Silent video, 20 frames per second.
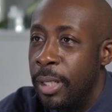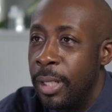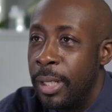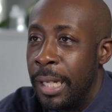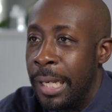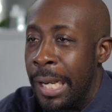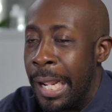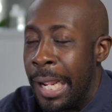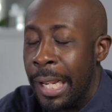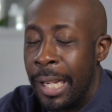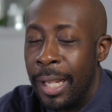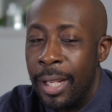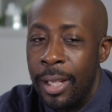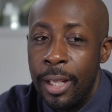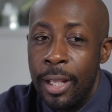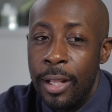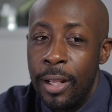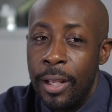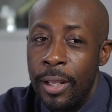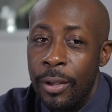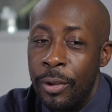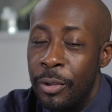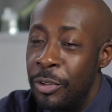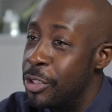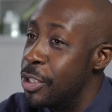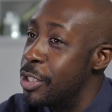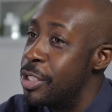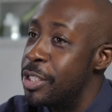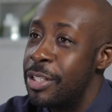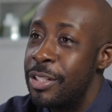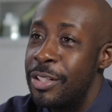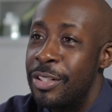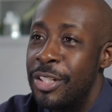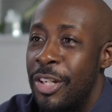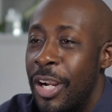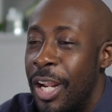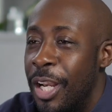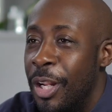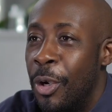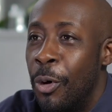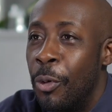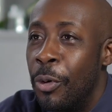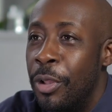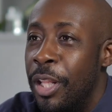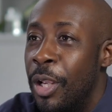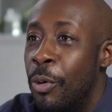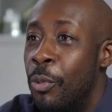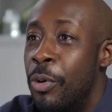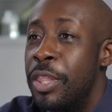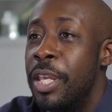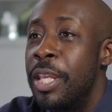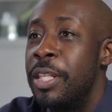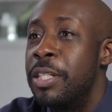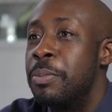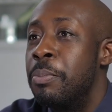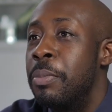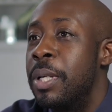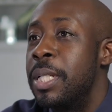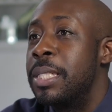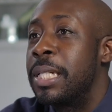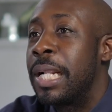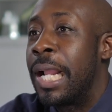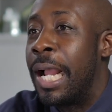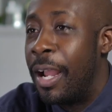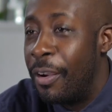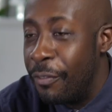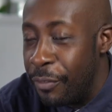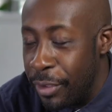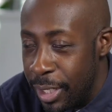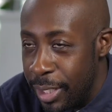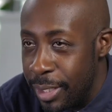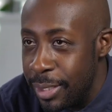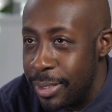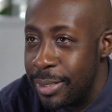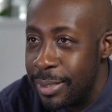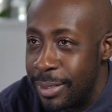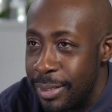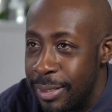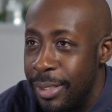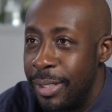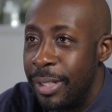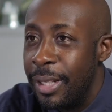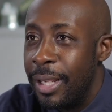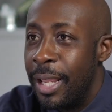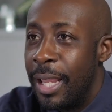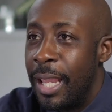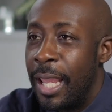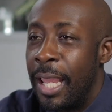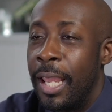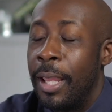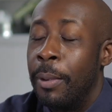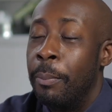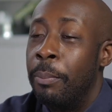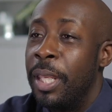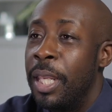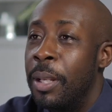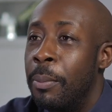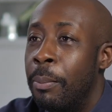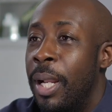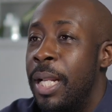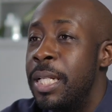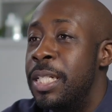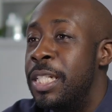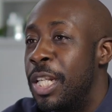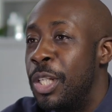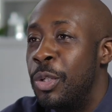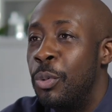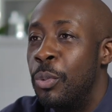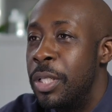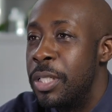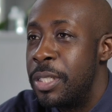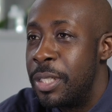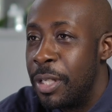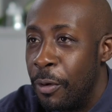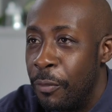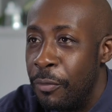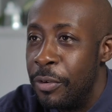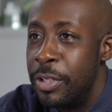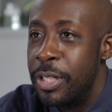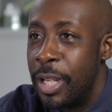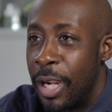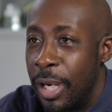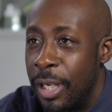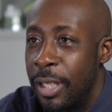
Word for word: And I just tried to go in there with as much confidence and being my genuine self as I